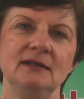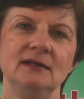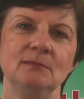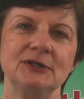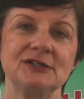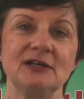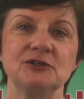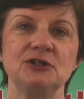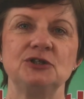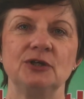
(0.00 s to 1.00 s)
but it's
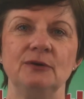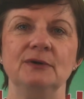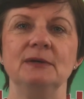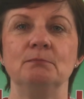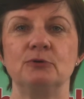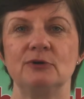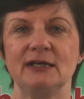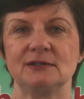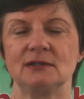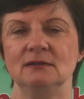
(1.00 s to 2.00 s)
actually shown in
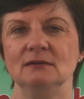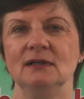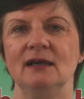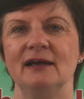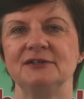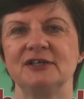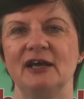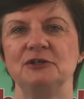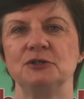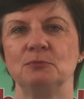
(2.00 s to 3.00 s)
practical and
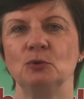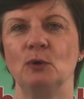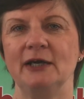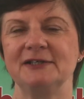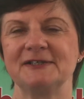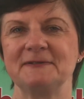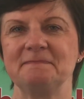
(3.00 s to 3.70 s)
tangible ways.